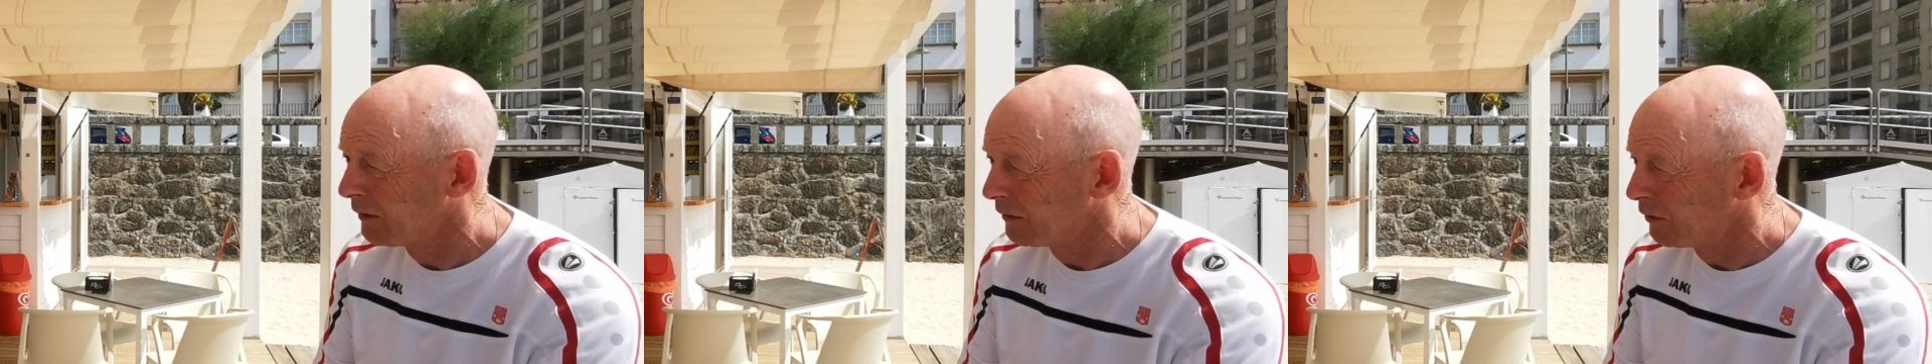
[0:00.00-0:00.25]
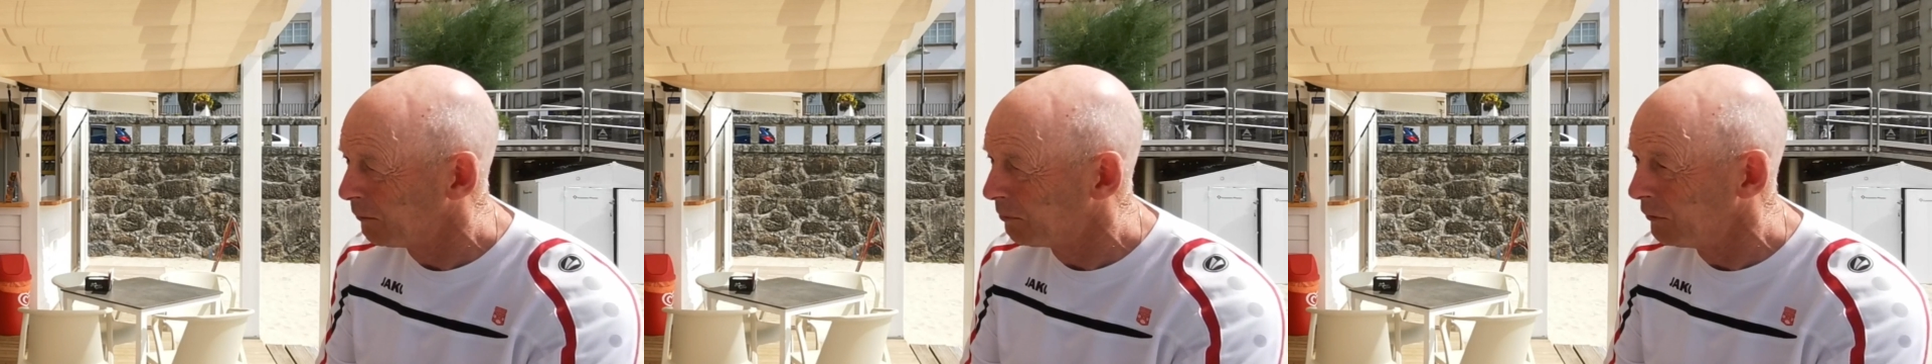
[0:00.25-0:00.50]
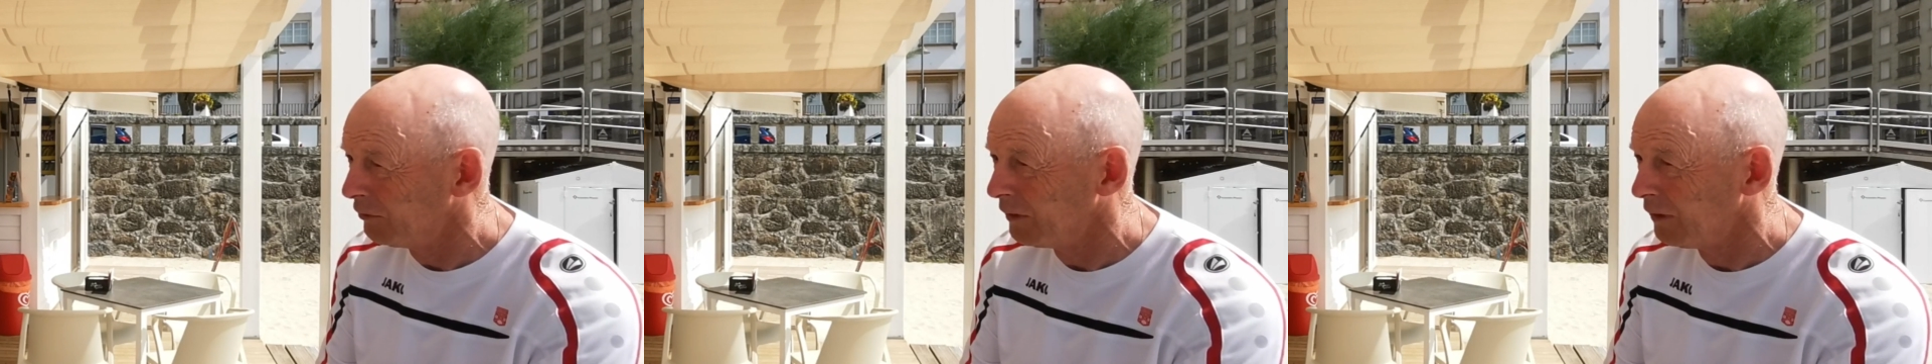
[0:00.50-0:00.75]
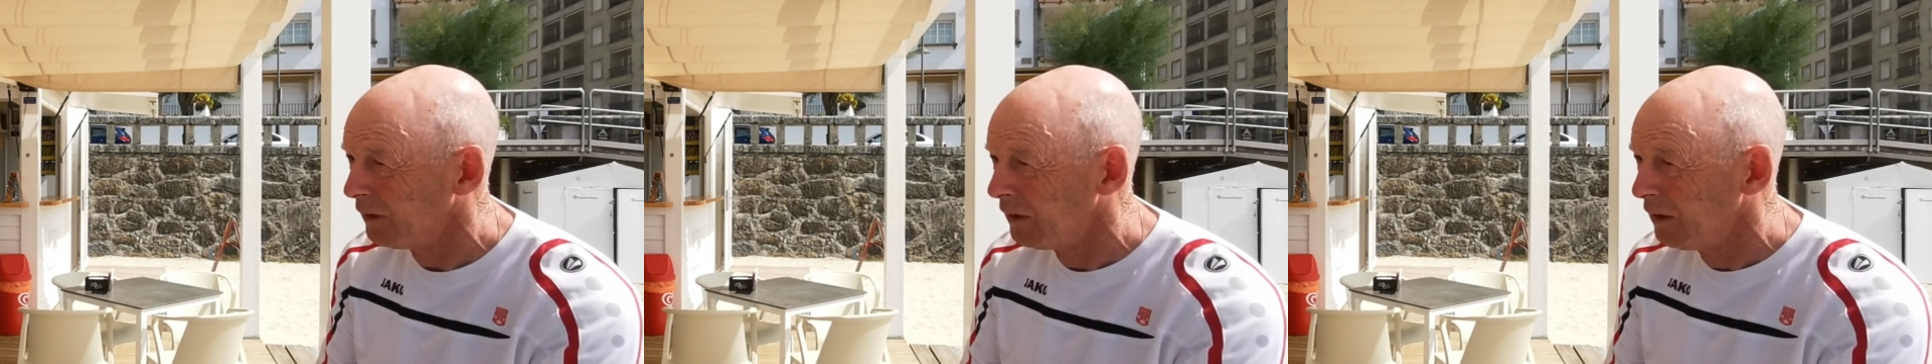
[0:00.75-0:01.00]
got the
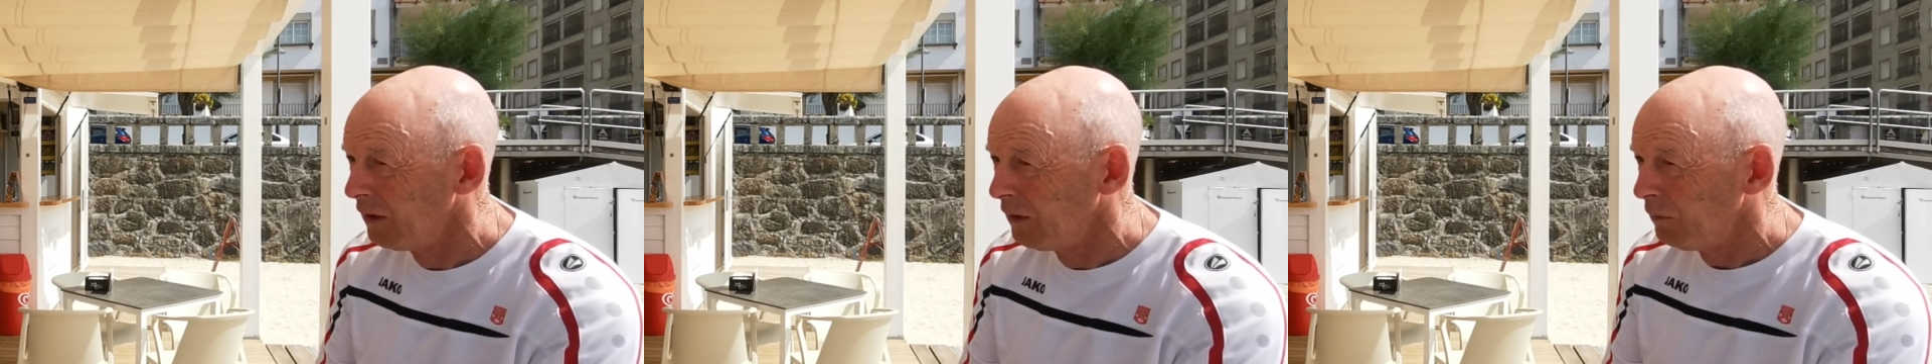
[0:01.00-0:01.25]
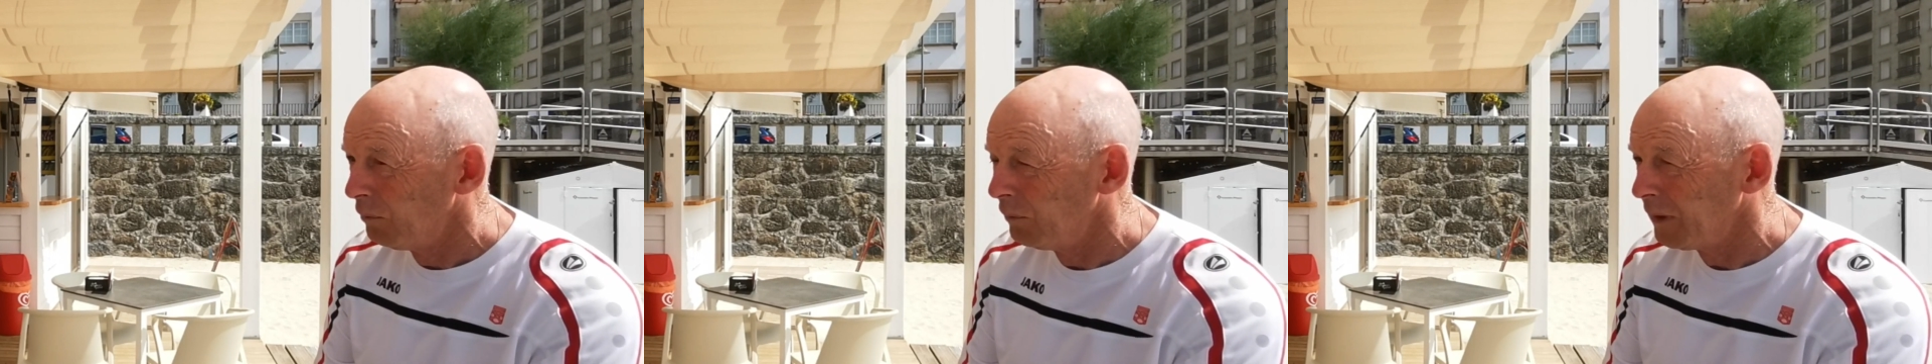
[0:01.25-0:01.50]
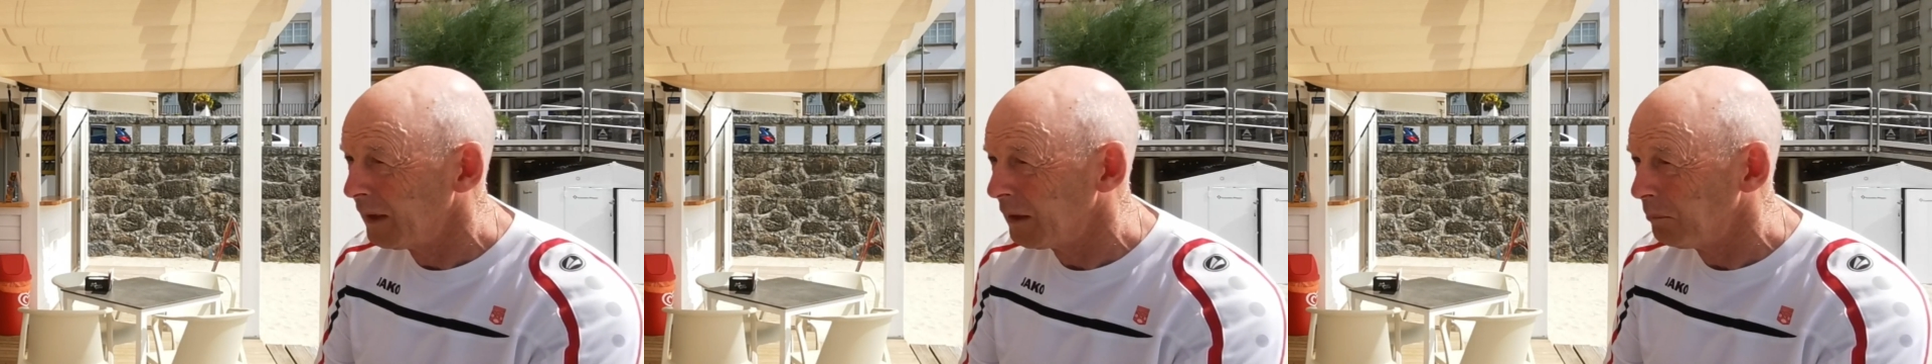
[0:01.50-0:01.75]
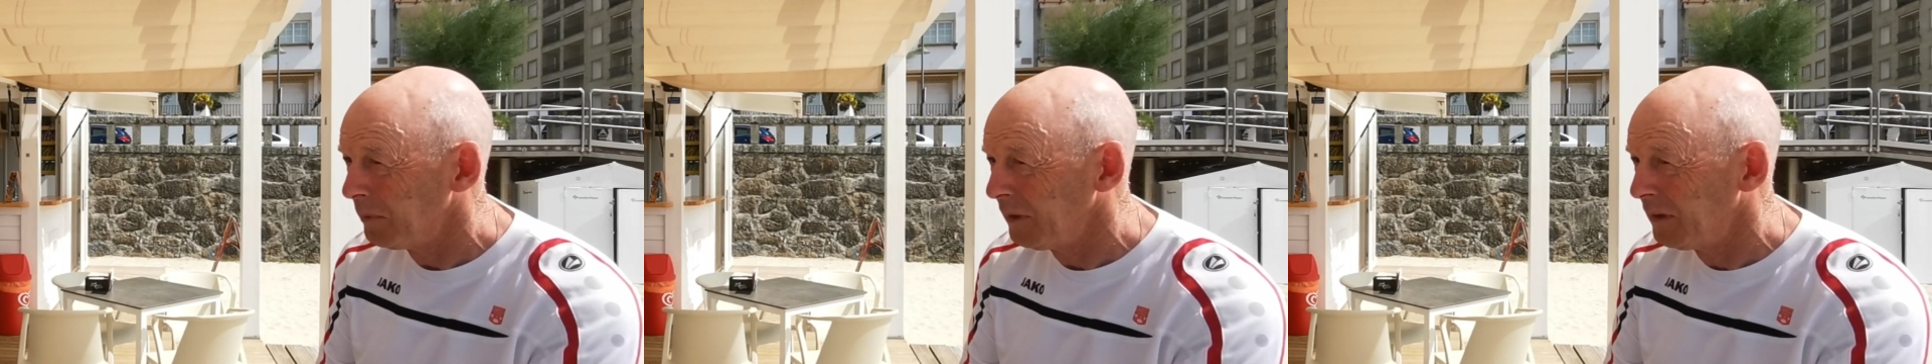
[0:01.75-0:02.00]
approval. We had
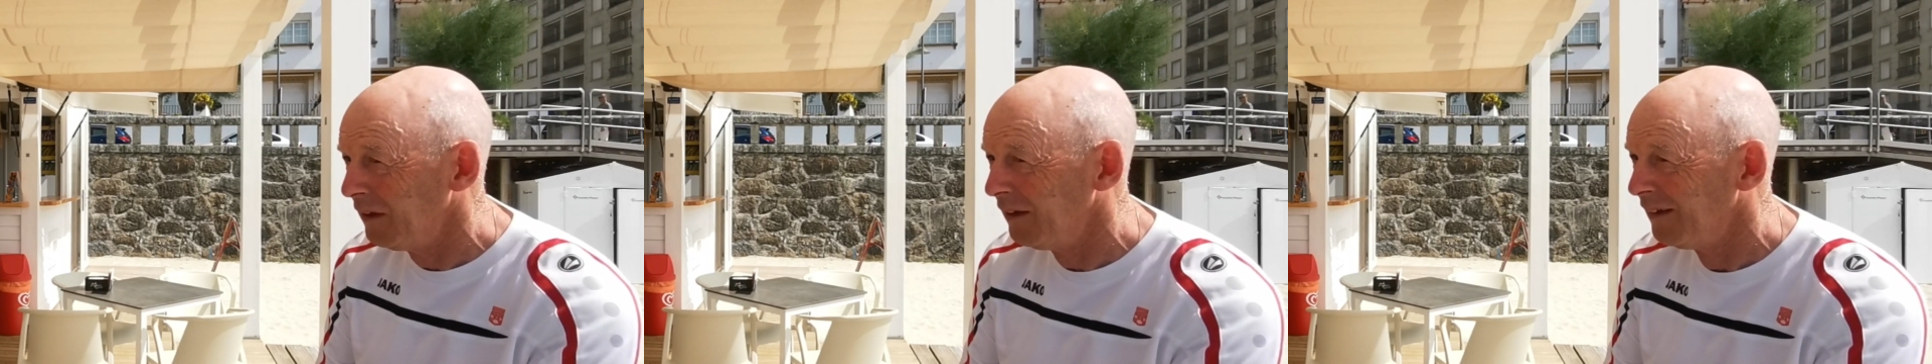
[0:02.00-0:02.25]
a big,